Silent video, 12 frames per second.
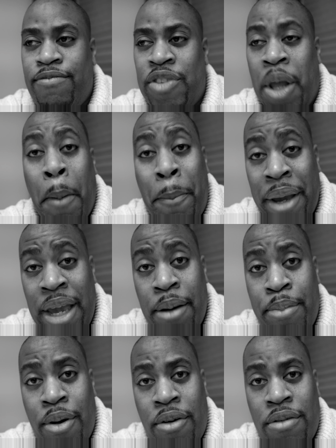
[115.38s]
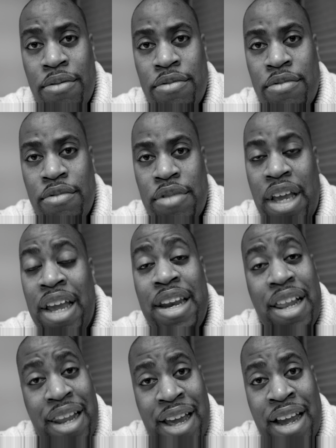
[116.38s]
the people in the
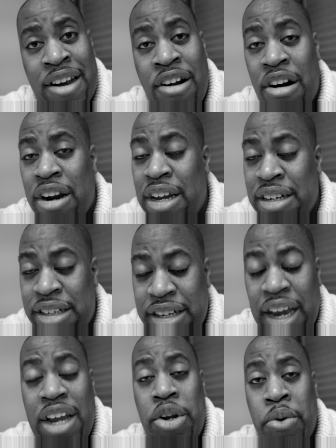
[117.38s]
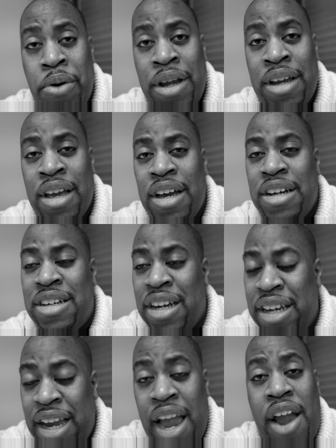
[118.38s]
land are continuing to
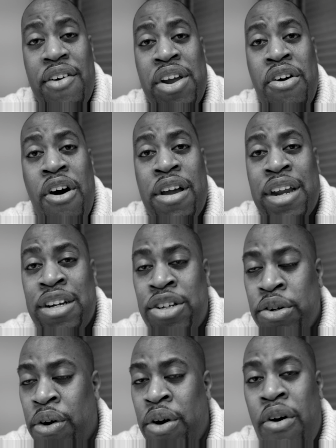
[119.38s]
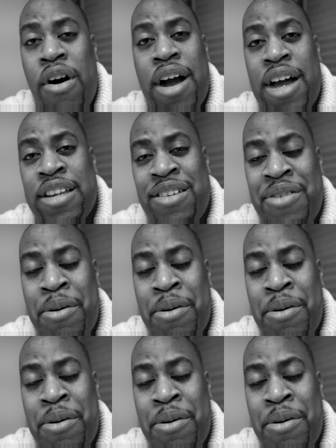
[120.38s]
carry on and doing all kinds of